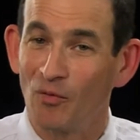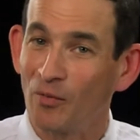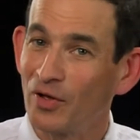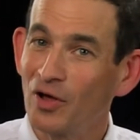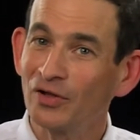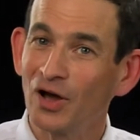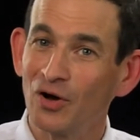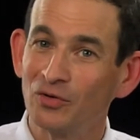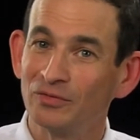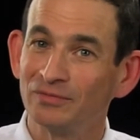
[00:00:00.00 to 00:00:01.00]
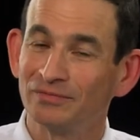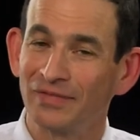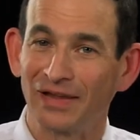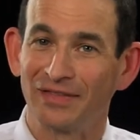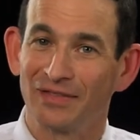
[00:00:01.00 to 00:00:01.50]
Well, we all know
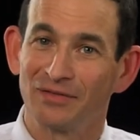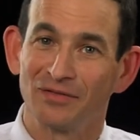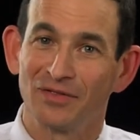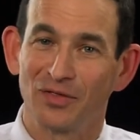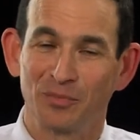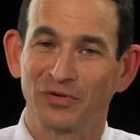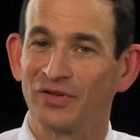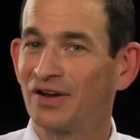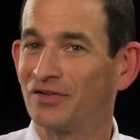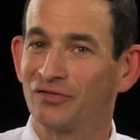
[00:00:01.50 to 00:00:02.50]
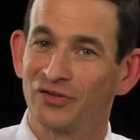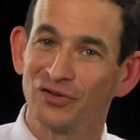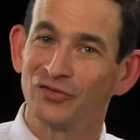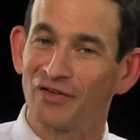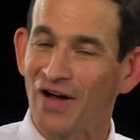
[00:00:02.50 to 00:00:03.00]
that the
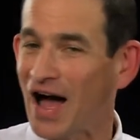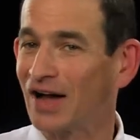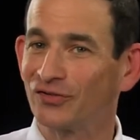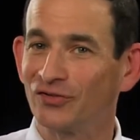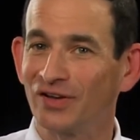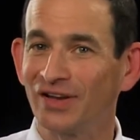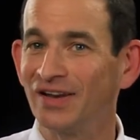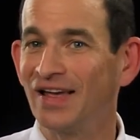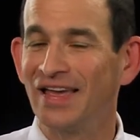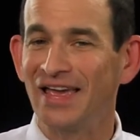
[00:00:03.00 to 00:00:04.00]
percentage of oxygen